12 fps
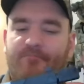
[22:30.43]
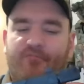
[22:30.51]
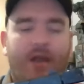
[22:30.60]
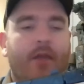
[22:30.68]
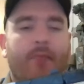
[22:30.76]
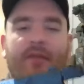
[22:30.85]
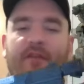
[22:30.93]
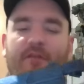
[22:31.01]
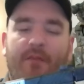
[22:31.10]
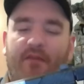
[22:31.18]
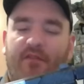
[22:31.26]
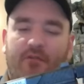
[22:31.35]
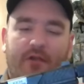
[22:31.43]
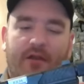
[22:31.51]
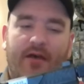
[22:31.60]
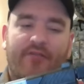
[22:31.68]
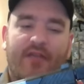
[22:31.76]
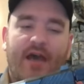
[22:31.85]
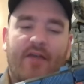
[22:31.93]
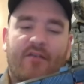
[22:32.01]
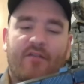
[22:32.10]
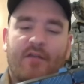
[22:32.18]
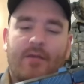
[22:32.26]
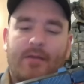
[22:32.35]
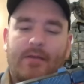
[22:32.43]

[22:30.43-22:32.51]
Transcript: recommend this pistol enough, guys.